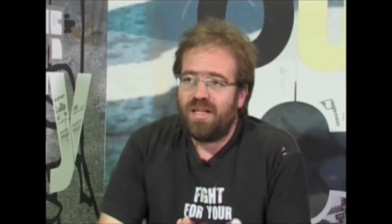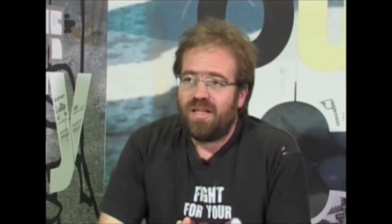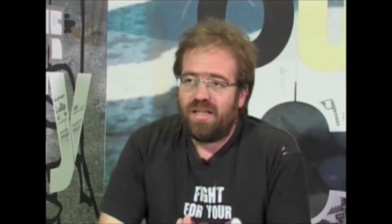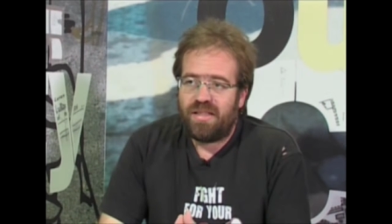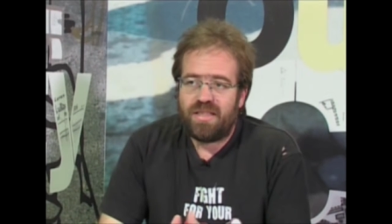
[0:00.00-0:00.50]

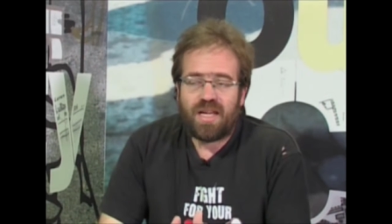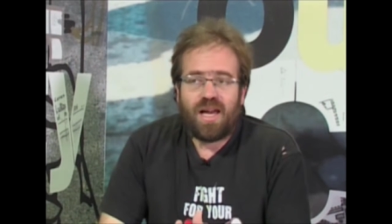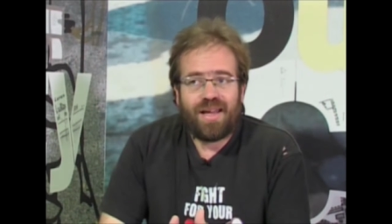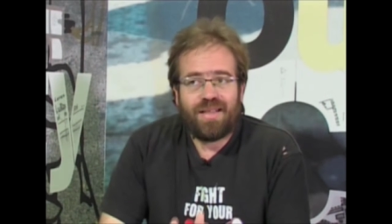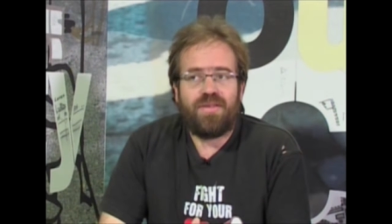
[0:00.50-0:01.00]
It is a
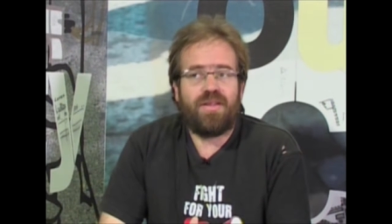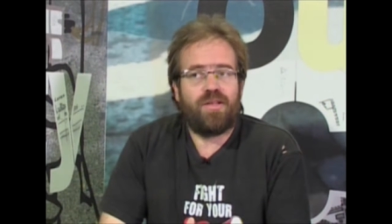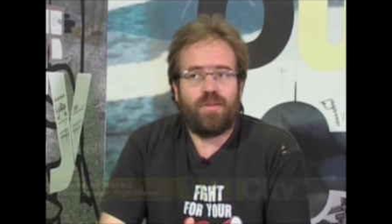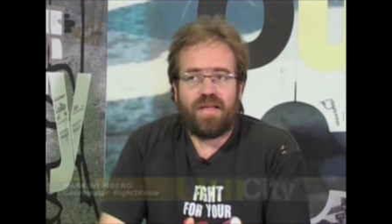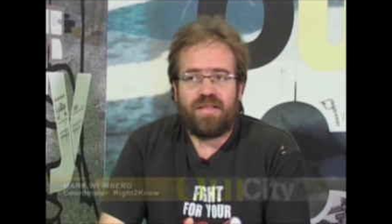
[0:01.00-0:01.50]
highly
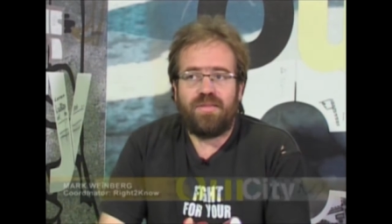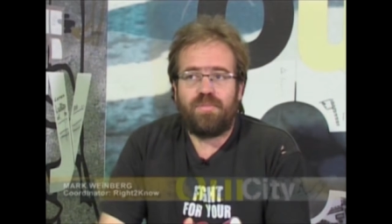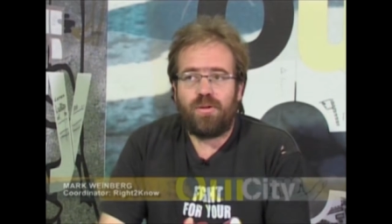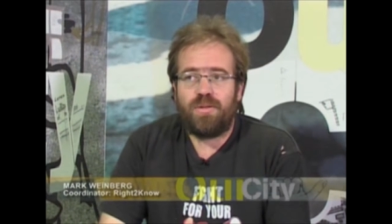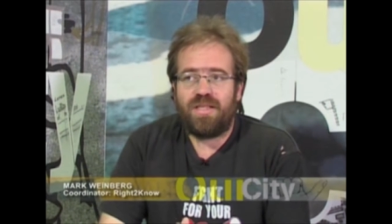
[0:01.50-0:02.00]
regulated
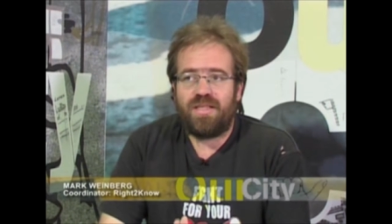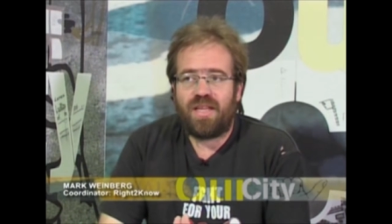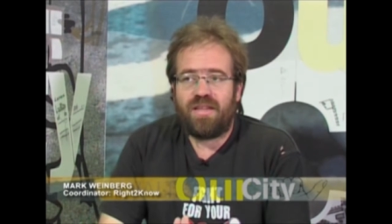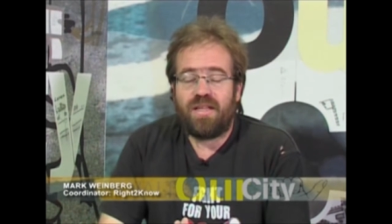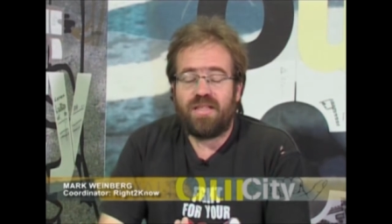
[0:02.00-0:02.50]
process. I
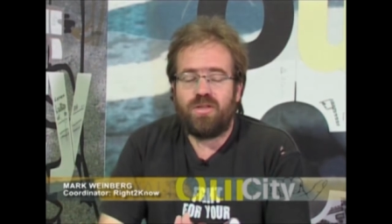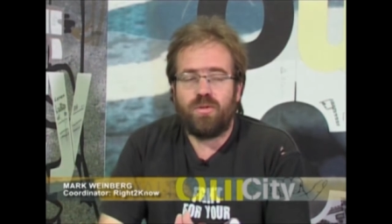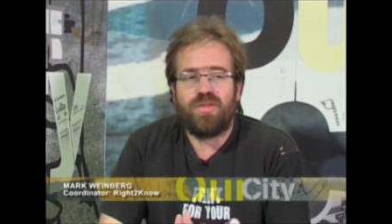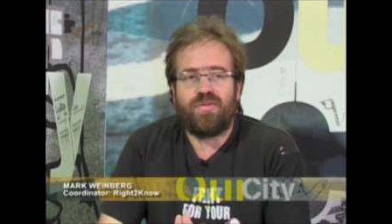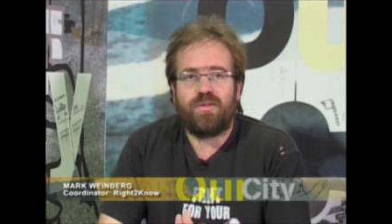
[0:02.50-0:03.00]
think it's
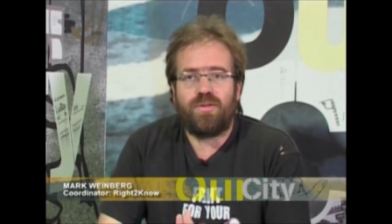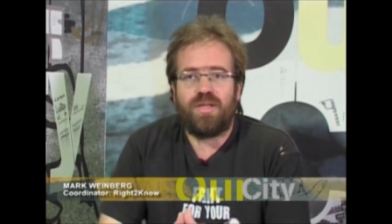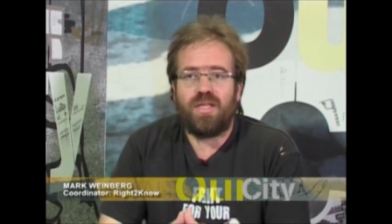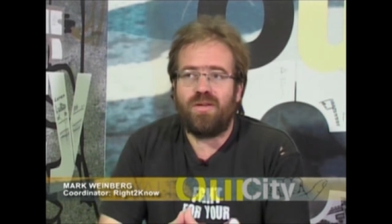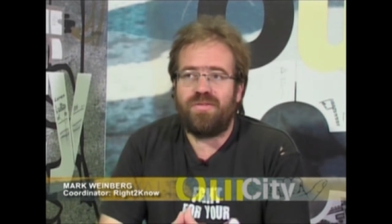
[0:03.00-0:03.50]
useful to
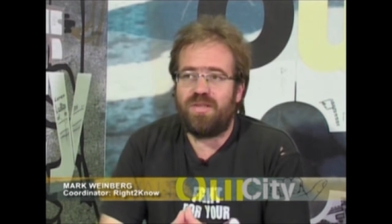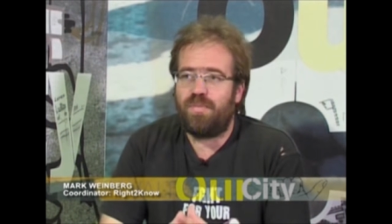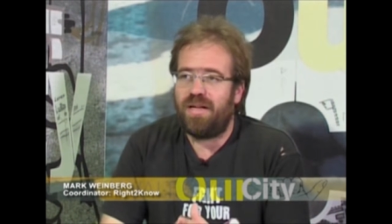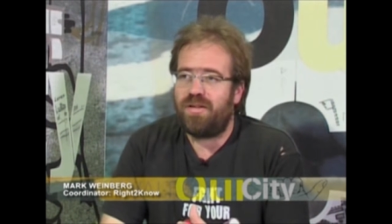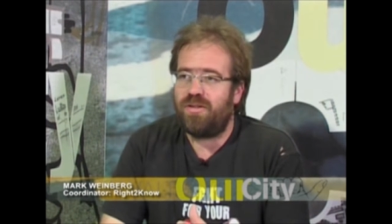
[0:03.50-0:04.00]
think of
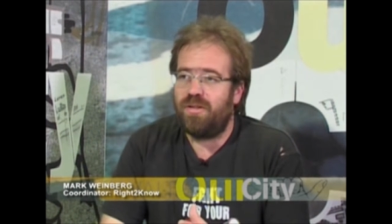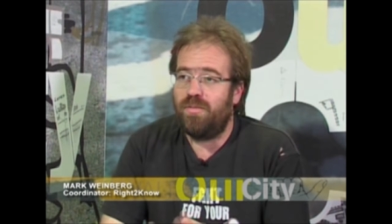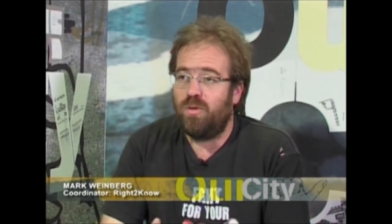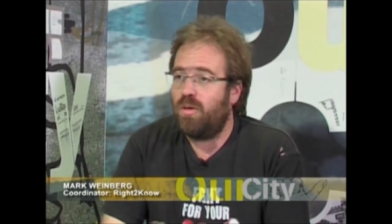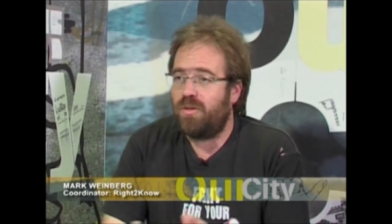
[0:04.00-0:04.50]
spectrum,
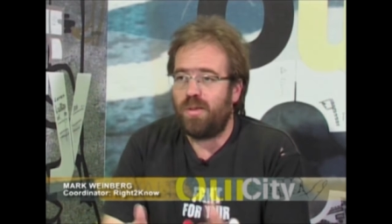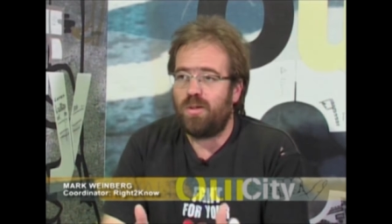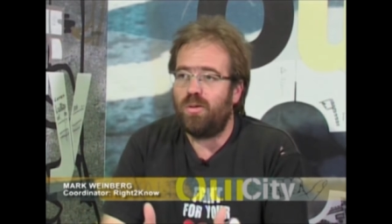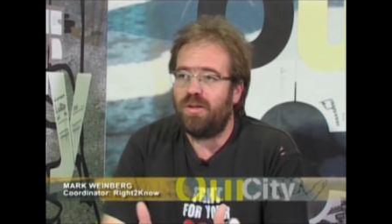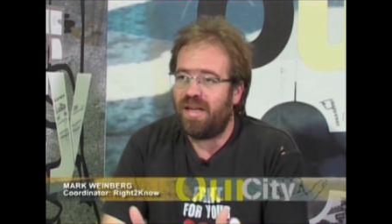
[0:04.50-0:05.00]
or what we
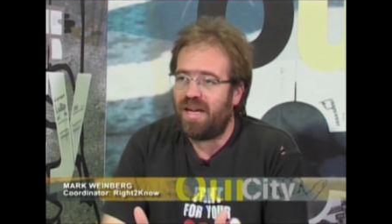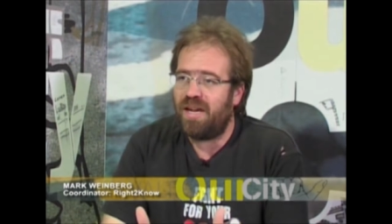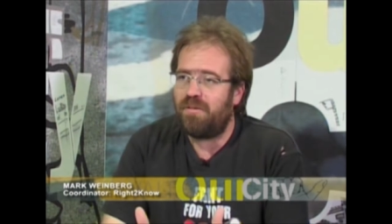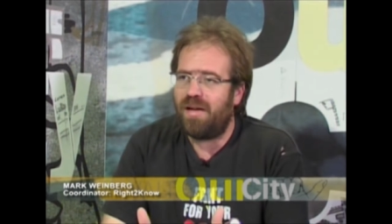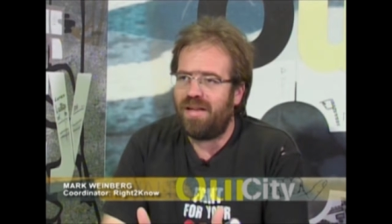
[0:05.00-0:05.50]
call the
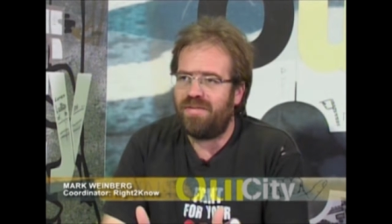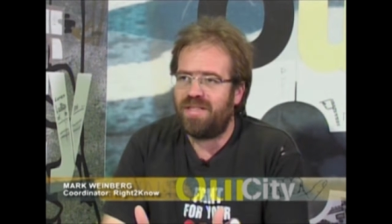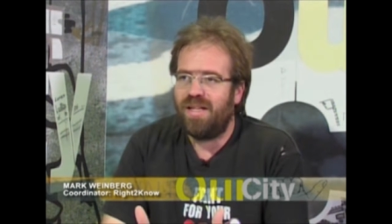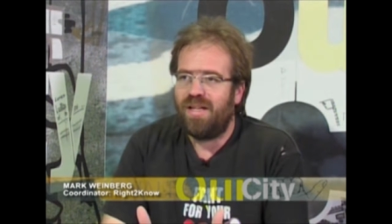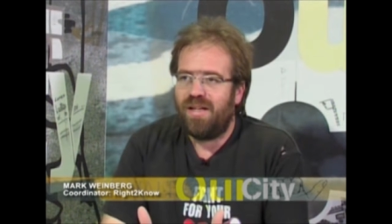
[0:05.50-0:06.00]
airwaves,
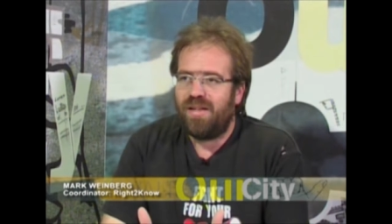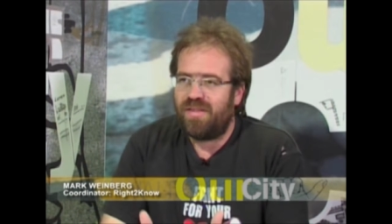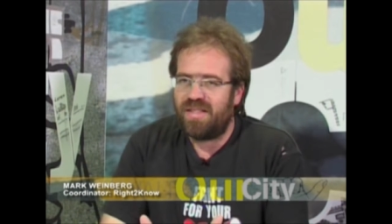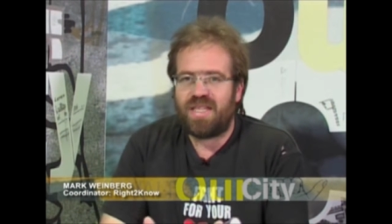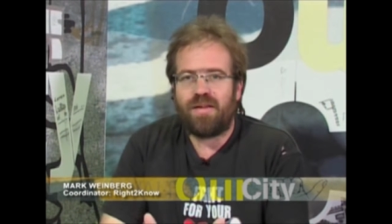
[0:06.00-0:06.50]
the
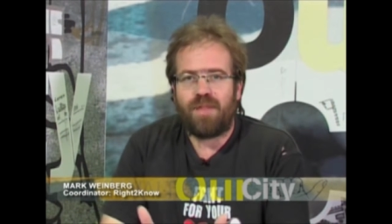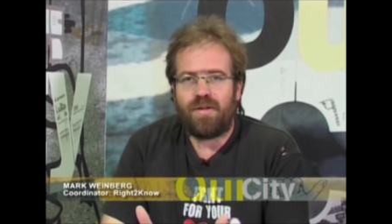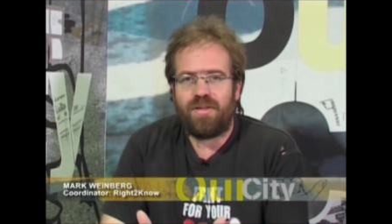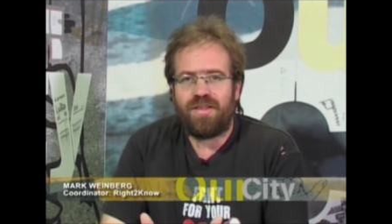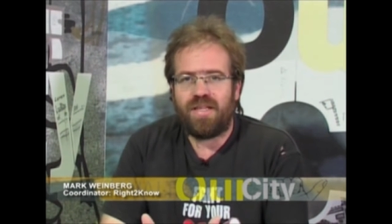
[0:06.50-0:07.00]
same way we
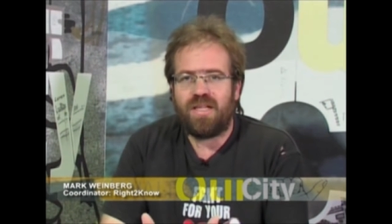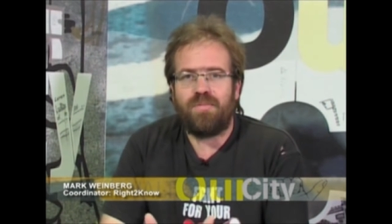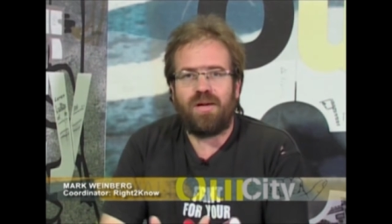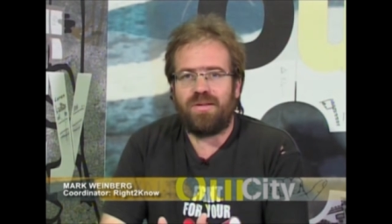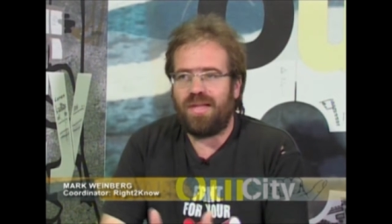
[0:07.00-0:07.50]
think
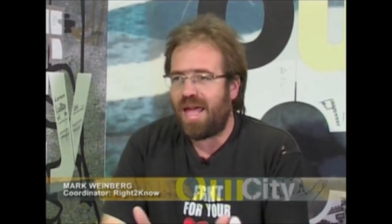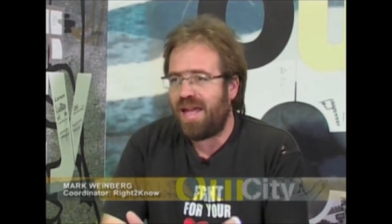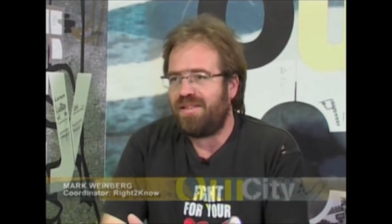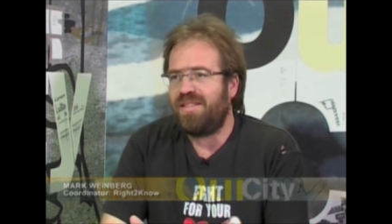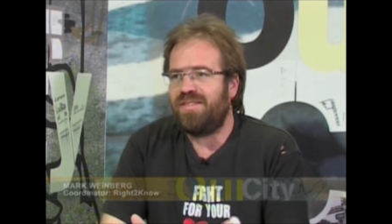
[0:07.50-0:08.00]
about
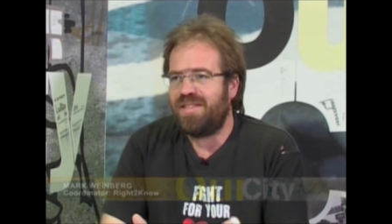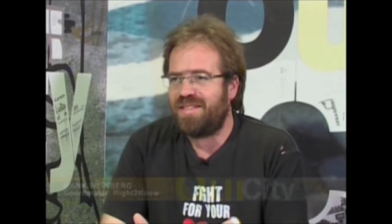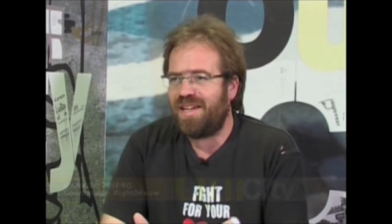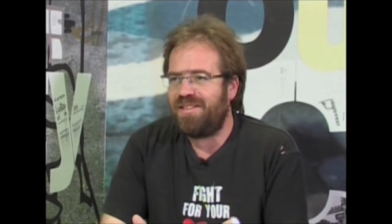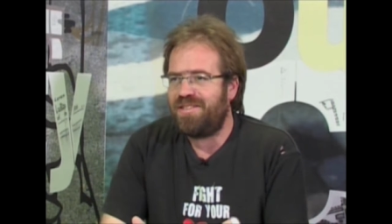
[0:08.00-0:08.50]
land in this
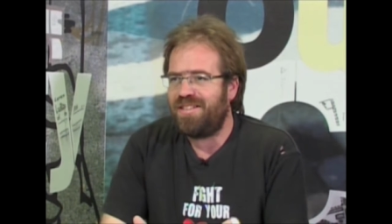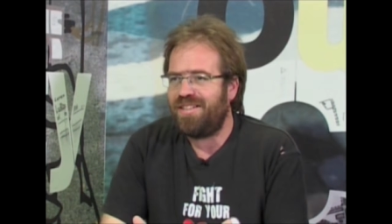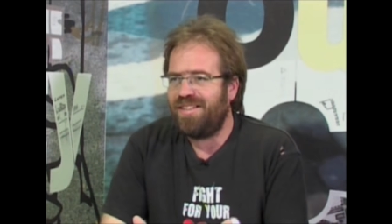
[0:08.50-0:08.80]
country.